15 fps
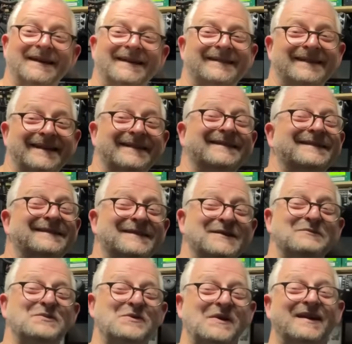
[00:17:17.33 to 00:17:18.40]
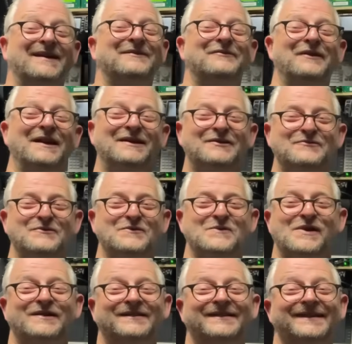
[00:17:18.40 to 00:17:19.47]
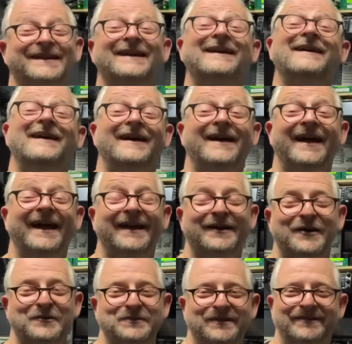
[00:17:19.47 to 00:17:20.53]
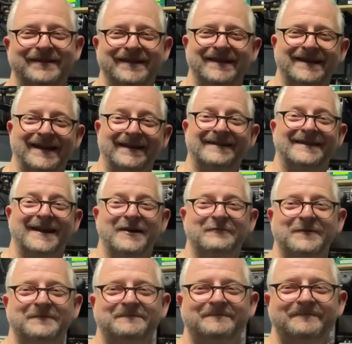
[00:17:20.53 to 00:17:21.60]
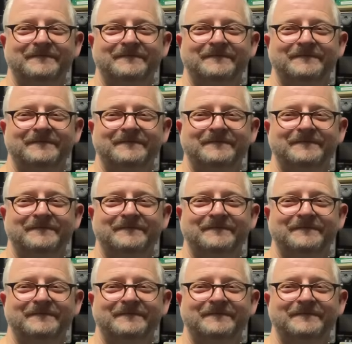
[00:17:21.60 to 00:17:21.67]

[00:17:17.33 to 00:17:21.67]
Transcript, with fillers: is this cheap one? Thank you for watching, and I hope to see you next time.